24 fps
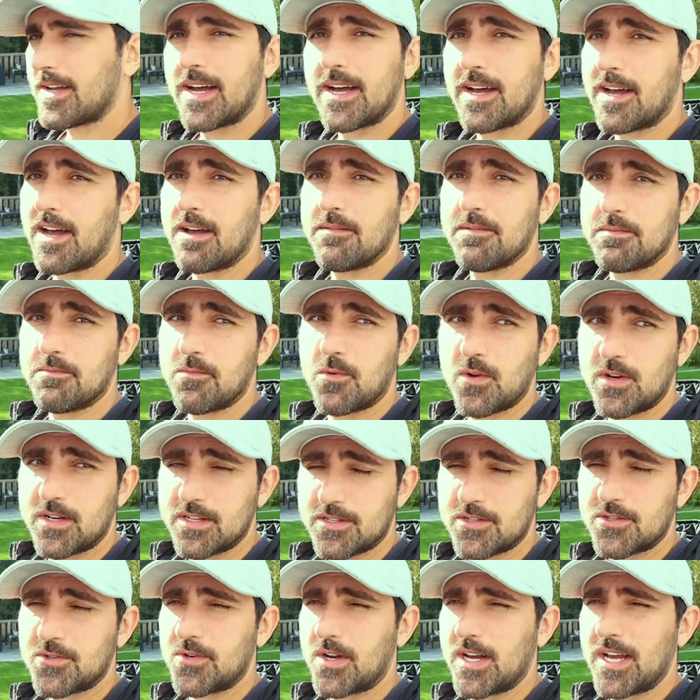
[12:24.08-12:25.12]
I've been wanting
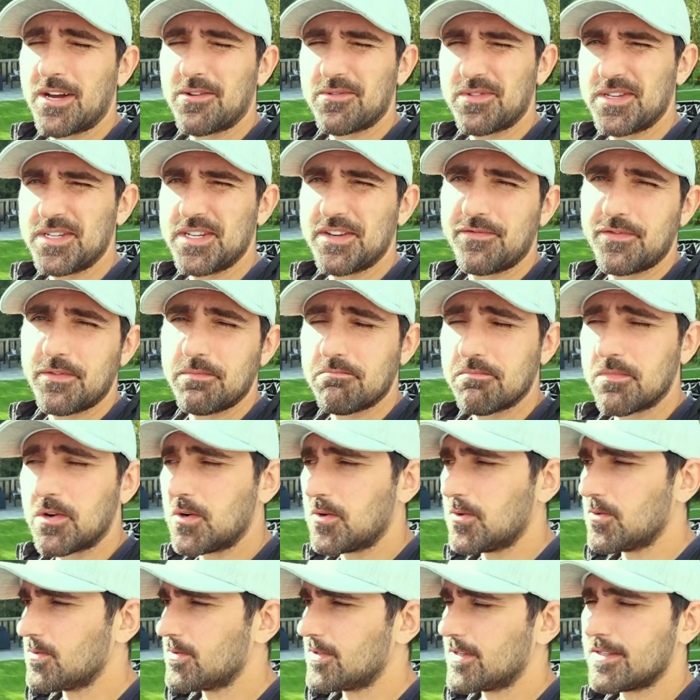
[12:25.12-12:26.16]
to try out the different
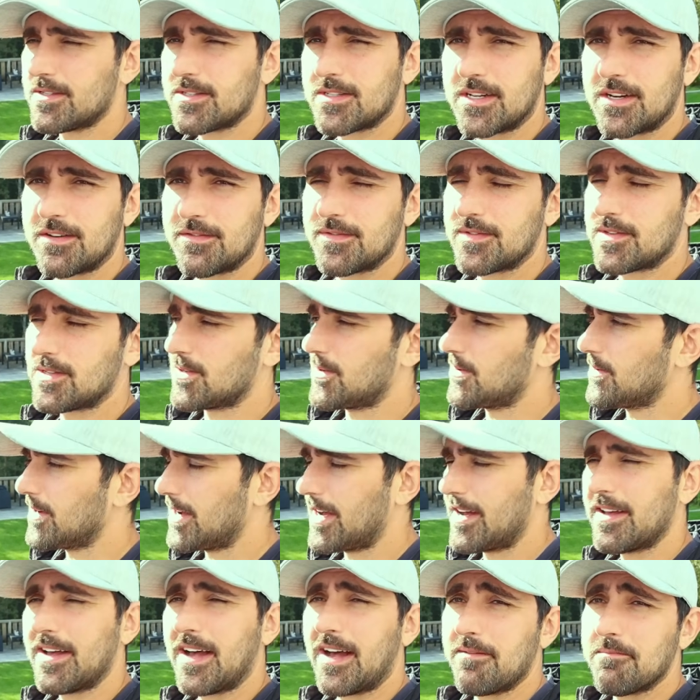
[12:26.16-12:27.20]
modes and stuff, so
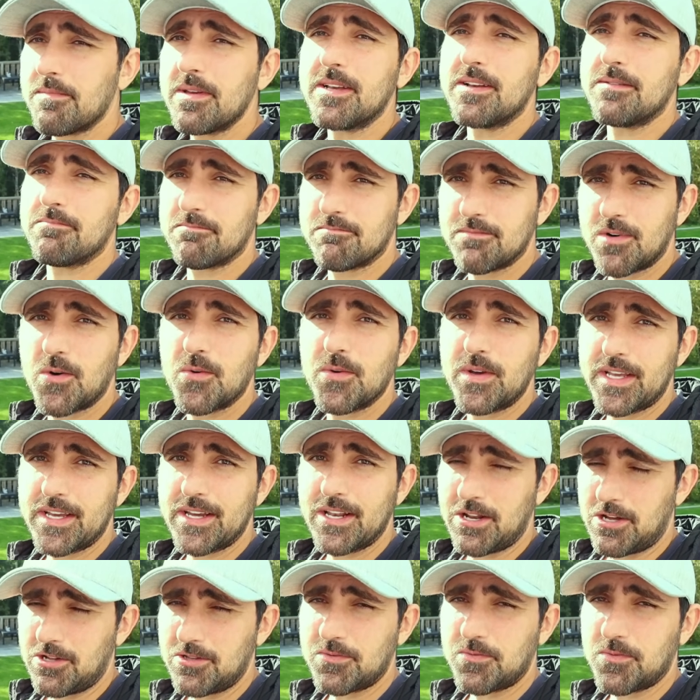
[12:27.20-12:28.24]
I've been mowing a
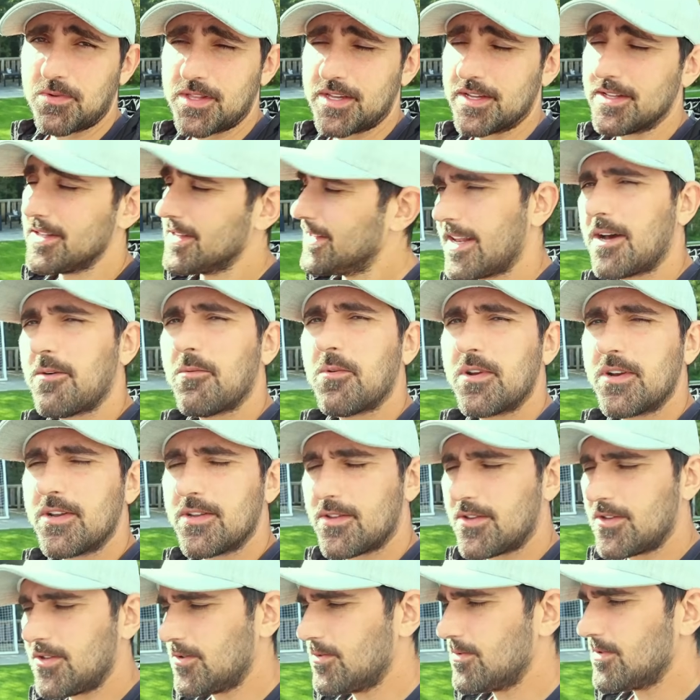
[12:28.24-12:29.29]
lot with it. And I
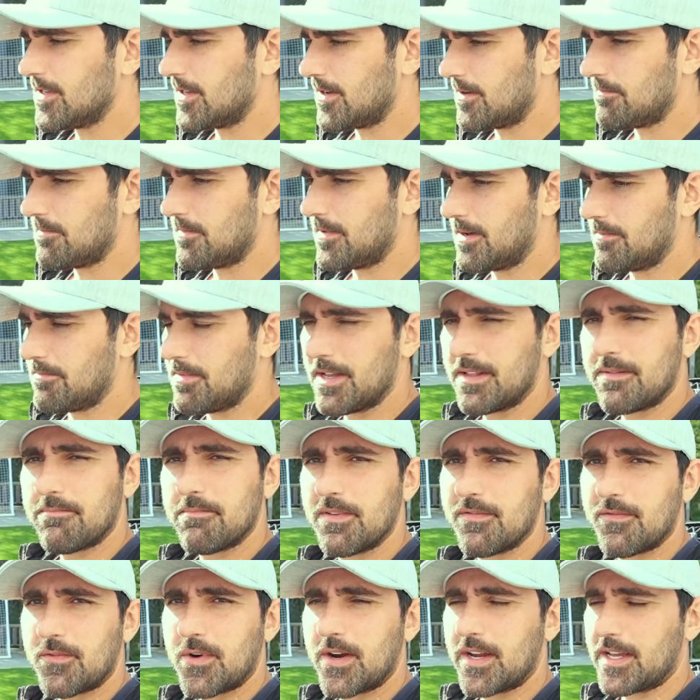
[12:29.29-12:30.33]
wanted to use it a bit
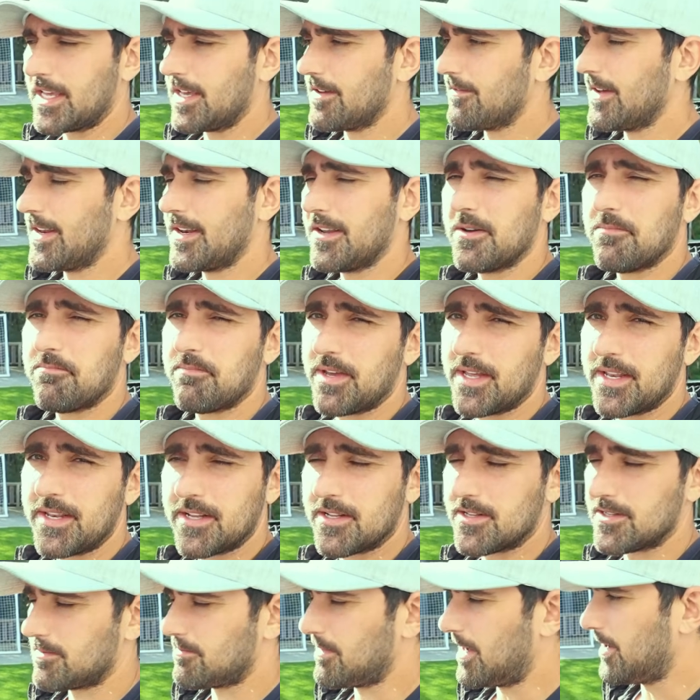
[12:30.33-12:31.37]
before I give any
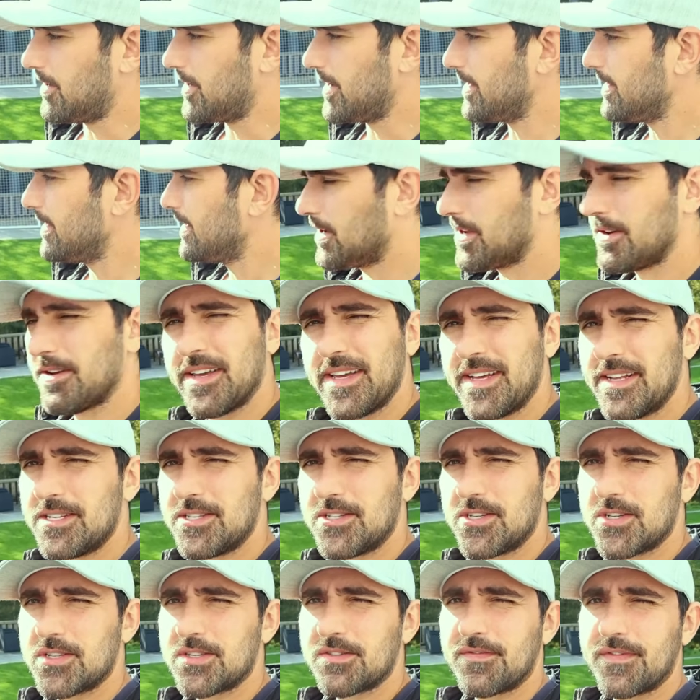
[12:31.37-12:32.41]
opinions about it, but it
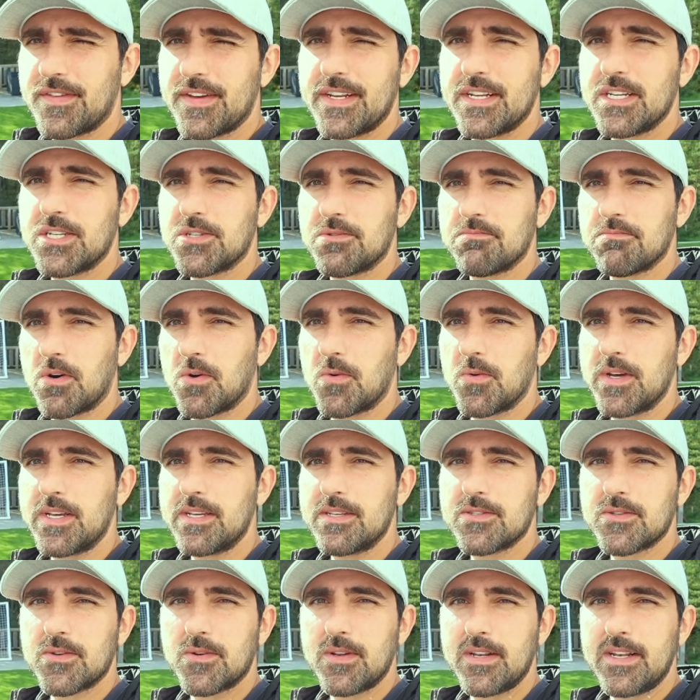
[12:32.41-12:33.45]
just finished
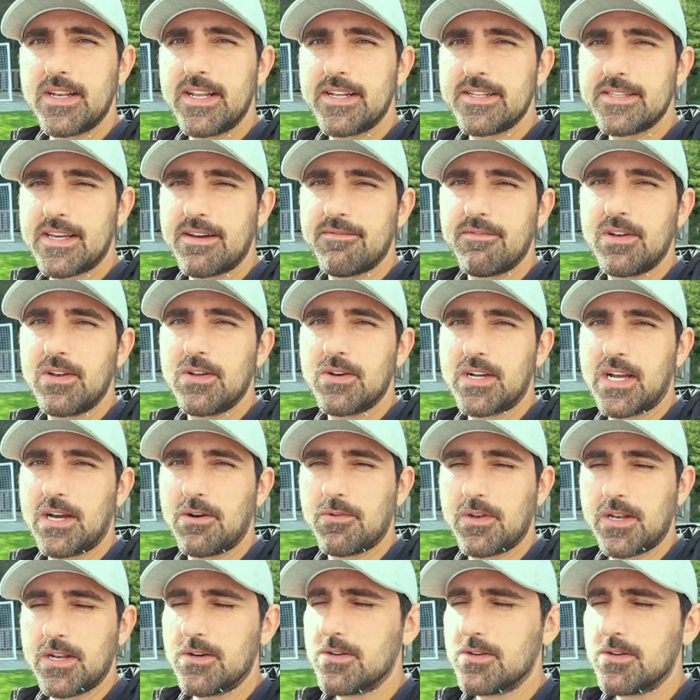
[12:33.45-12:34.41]
mowing, so let's have a look how it